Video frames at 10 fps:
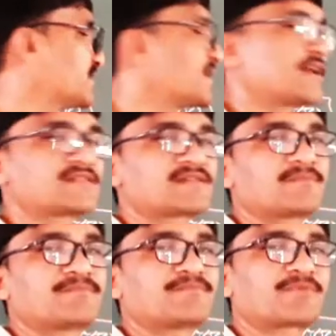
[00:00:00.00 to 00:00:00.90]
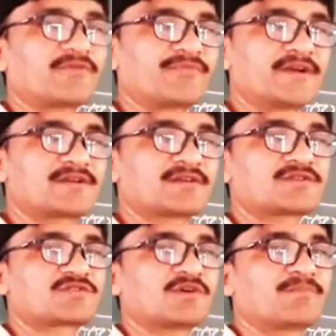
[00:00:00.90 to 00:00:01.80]
there is a
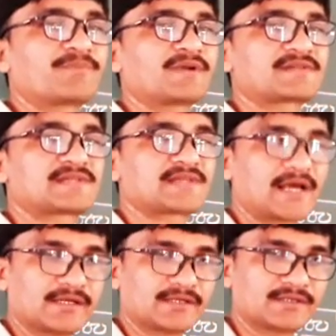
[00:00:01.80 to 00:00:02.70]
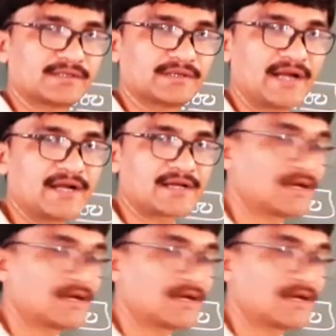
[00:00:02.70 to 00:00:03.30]
profit, so plus sign, right?